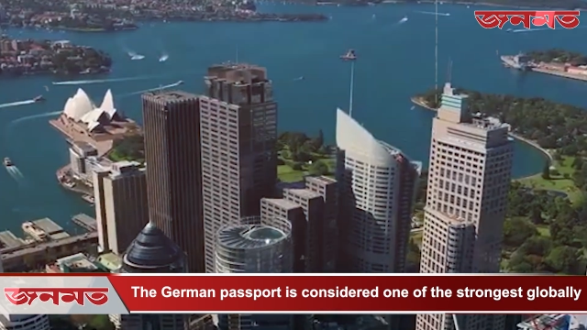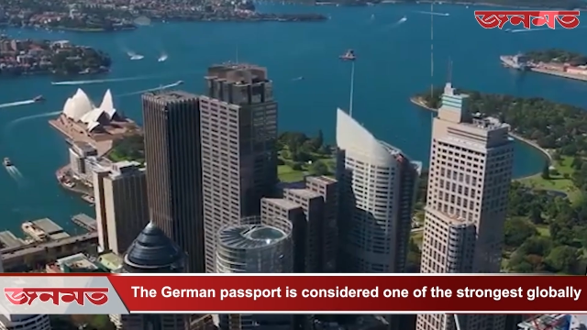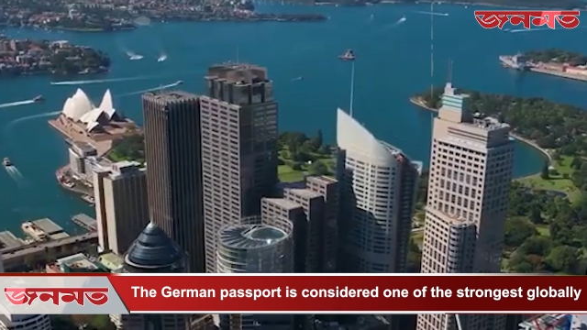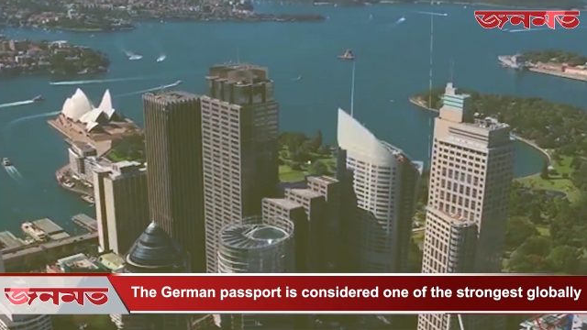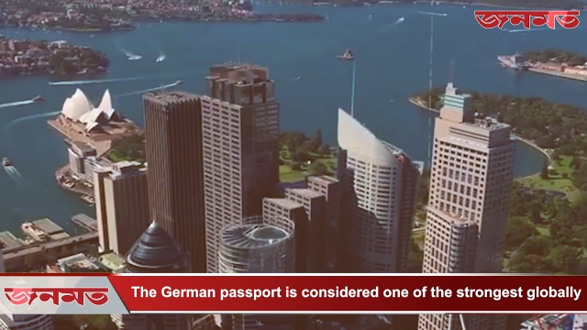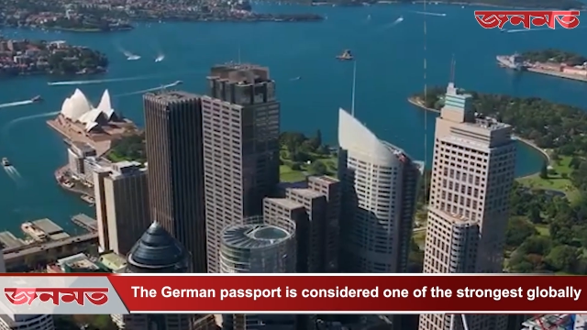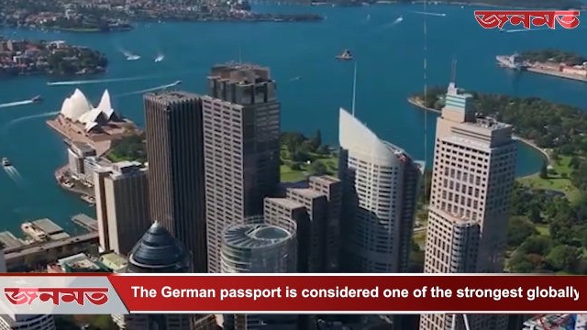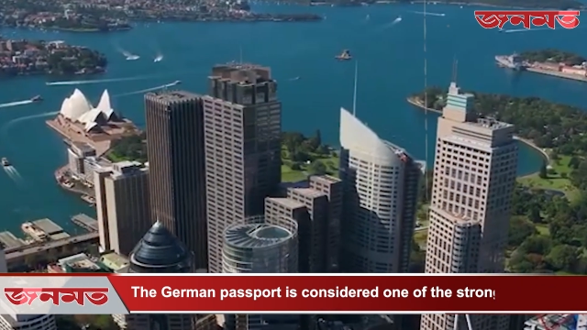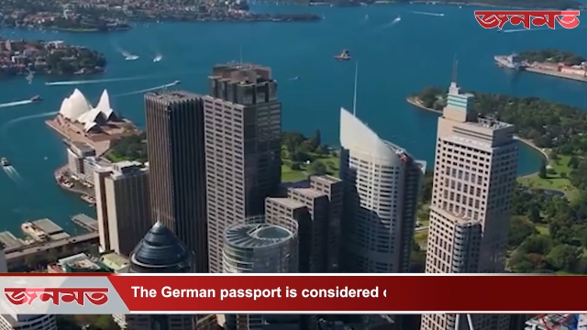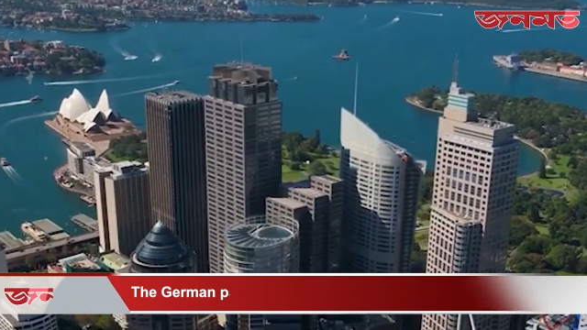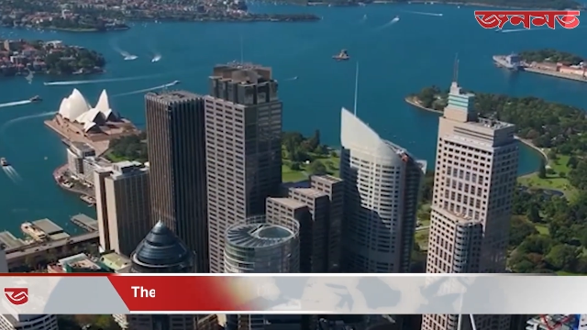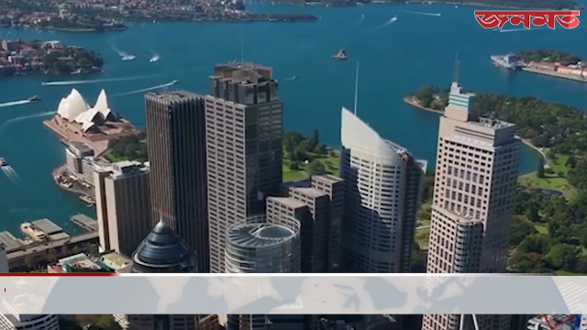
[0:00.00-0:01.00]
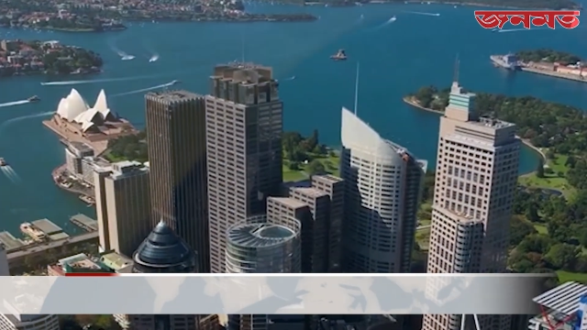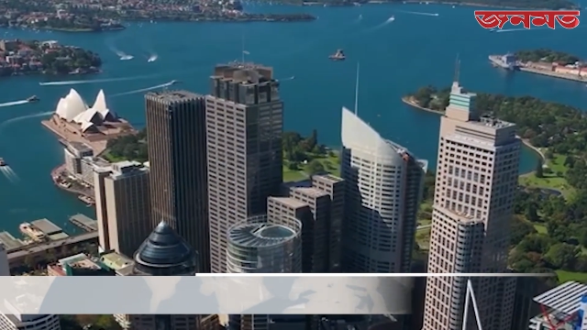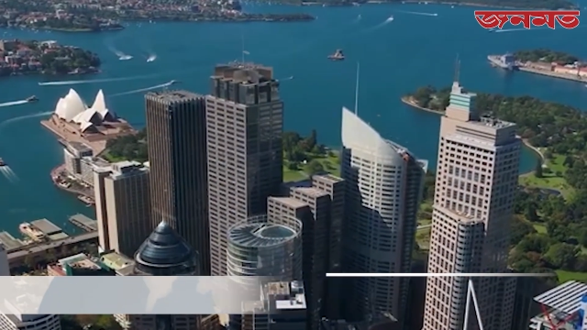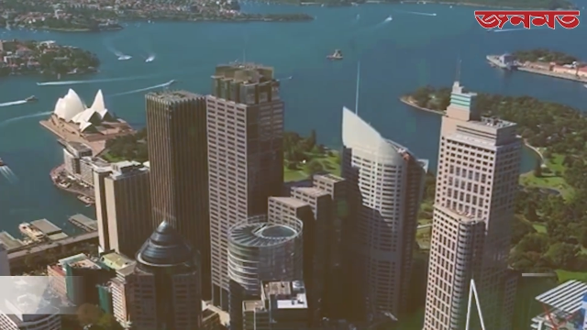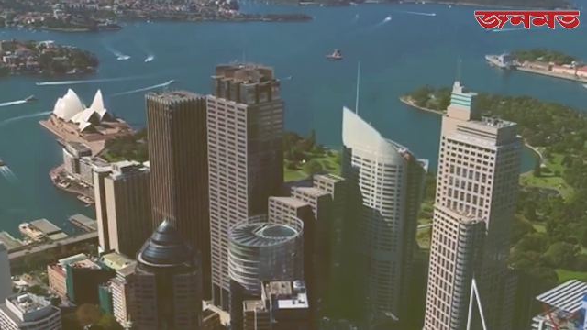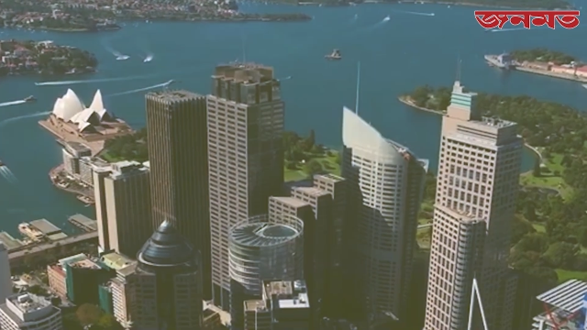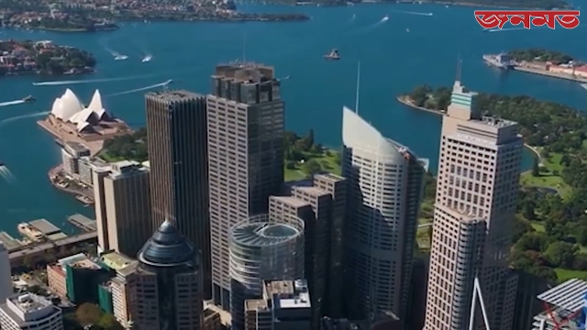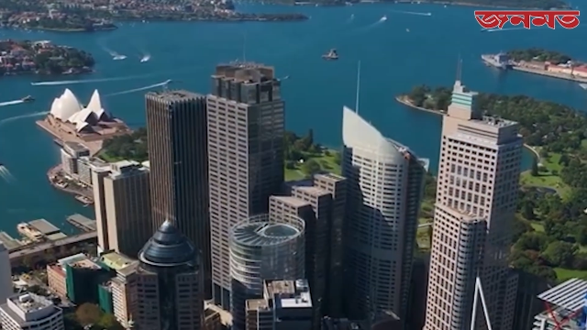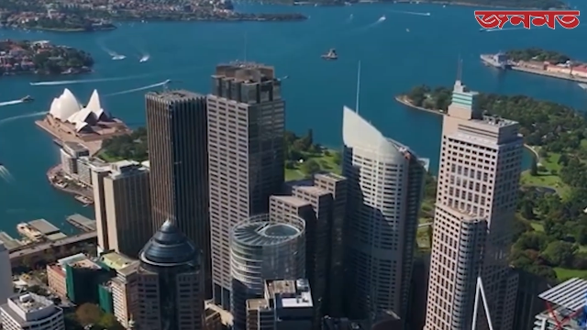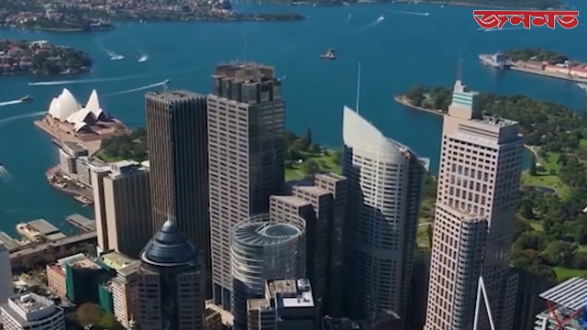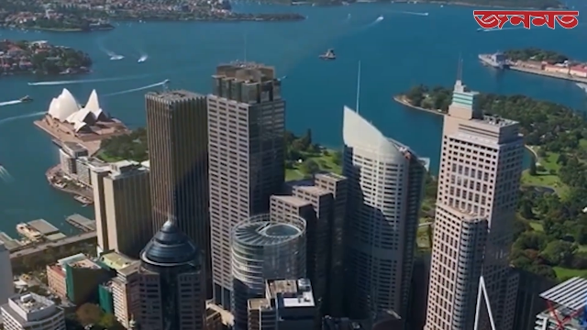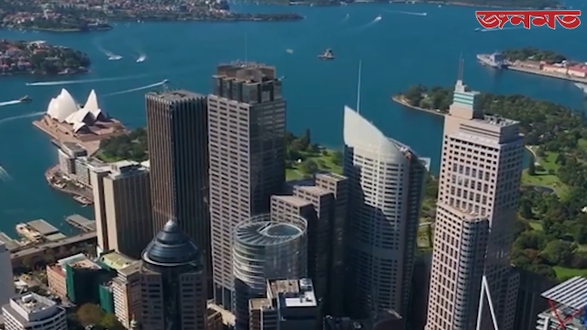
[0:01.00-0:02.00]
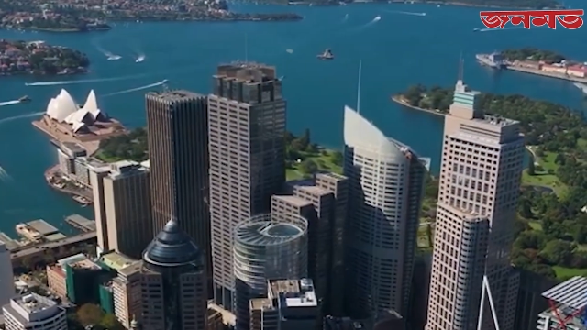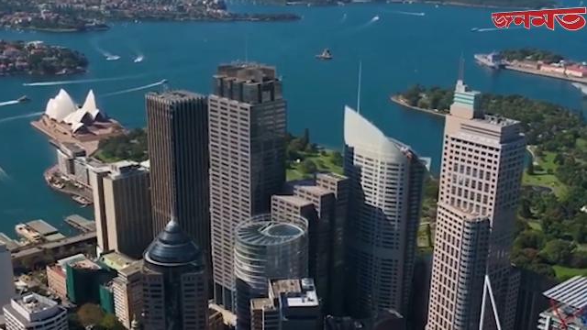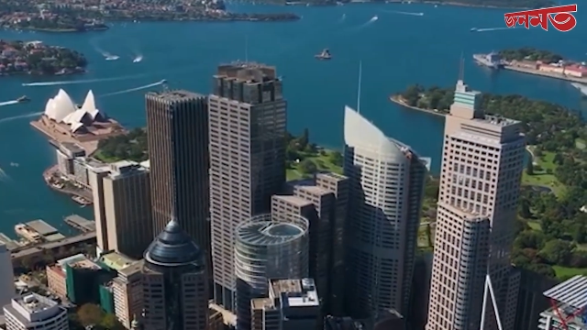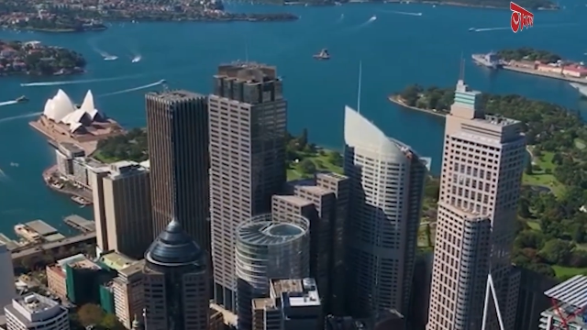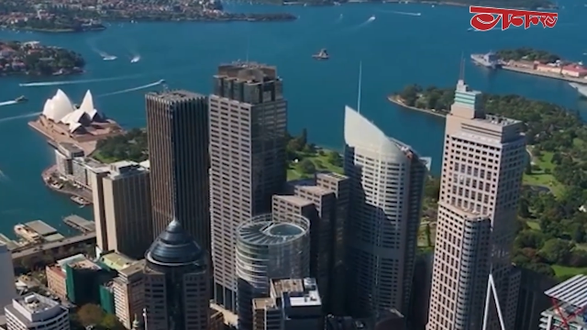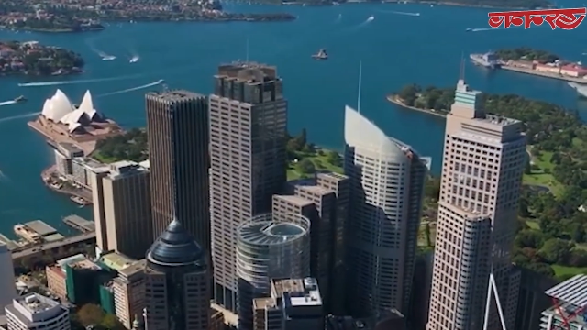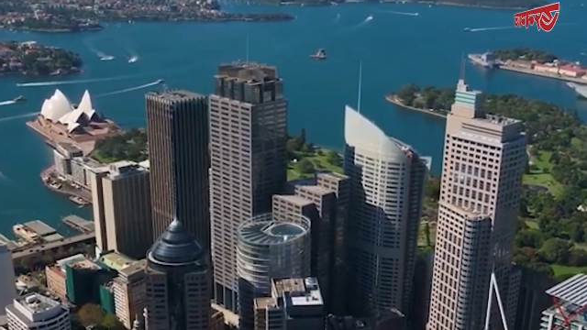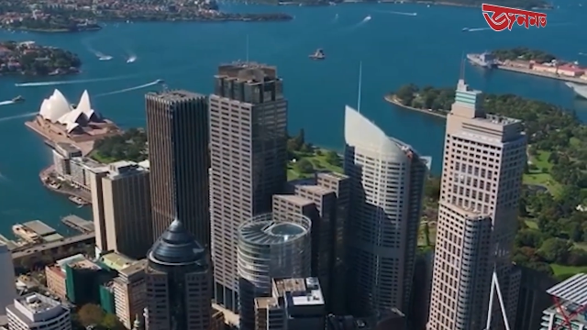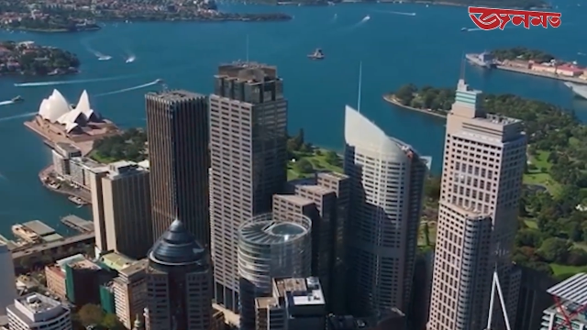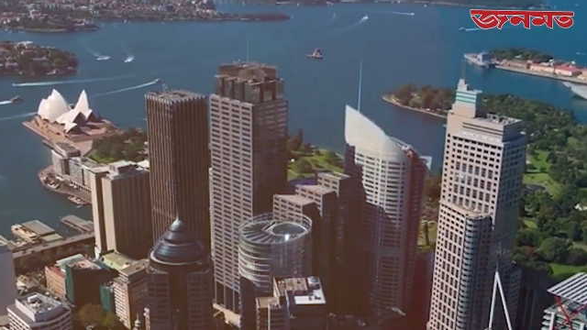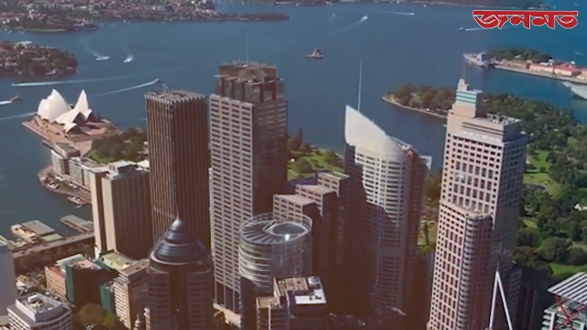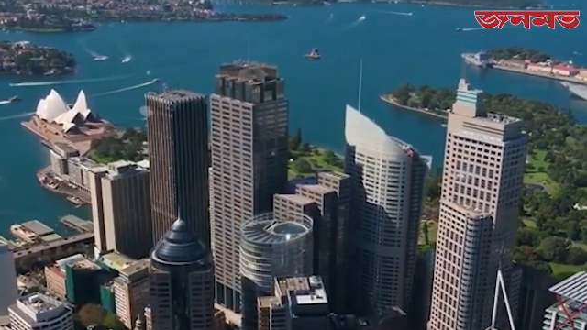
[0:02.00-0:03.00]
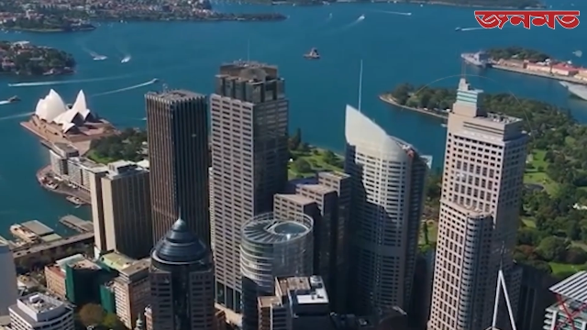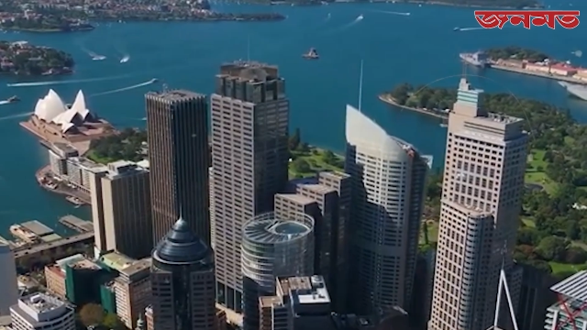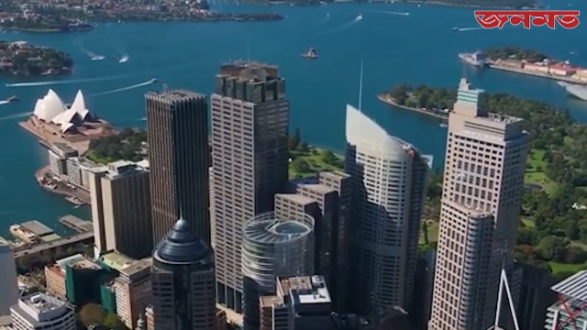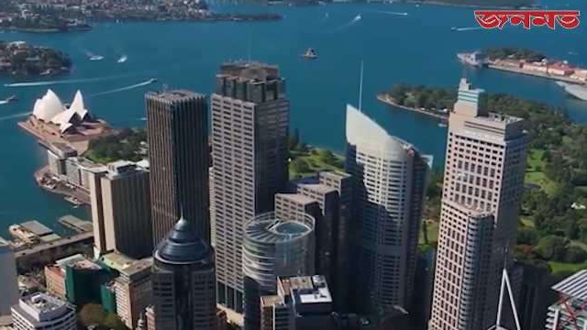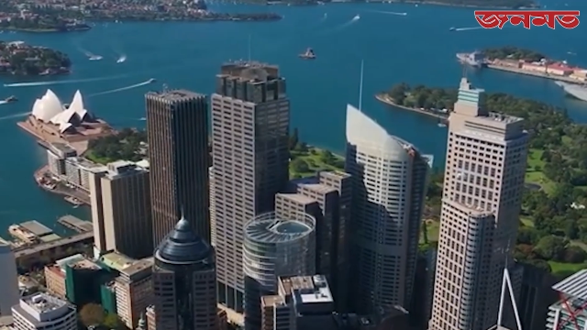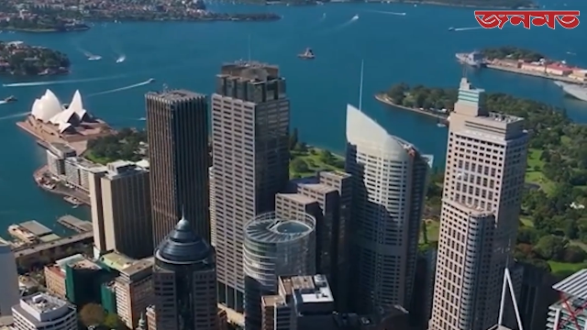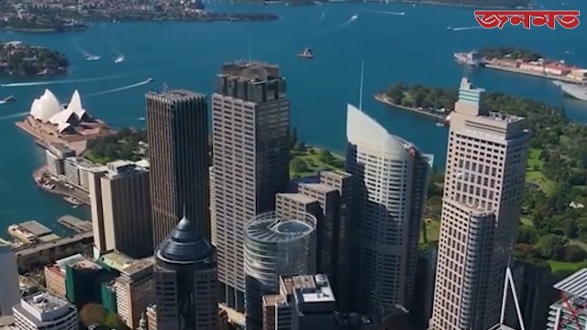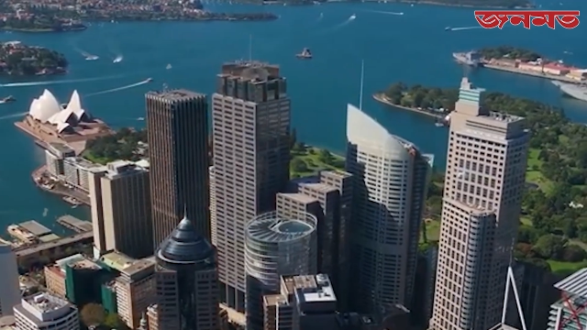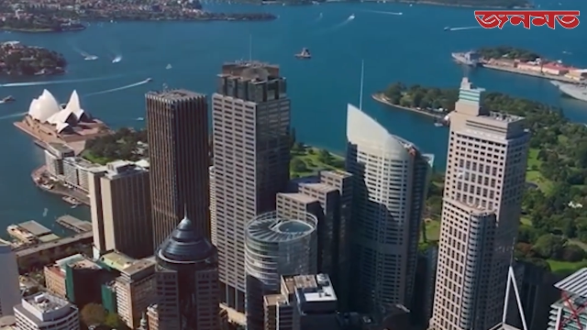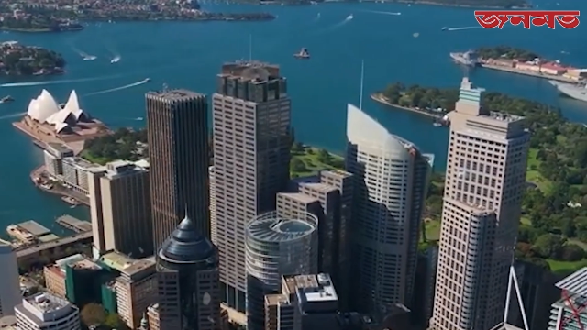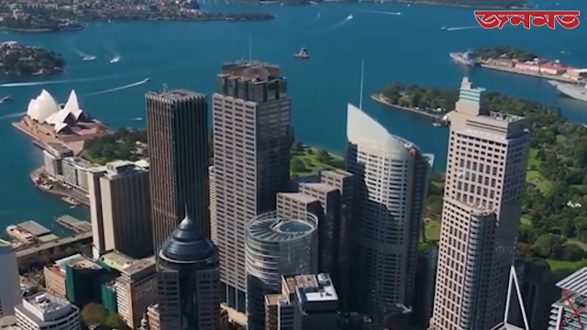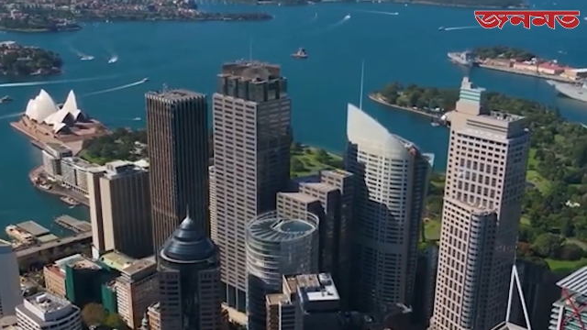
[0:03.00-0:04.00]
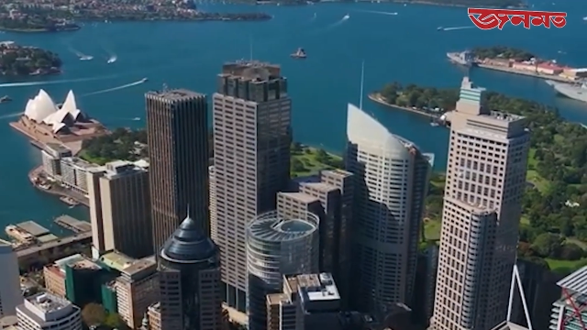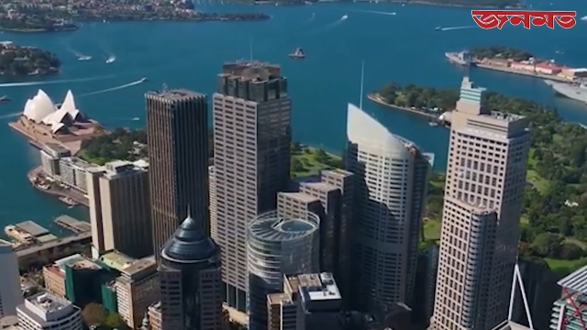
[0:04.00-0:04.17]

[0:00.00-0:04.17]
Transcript: Nobody's mouth can be seen.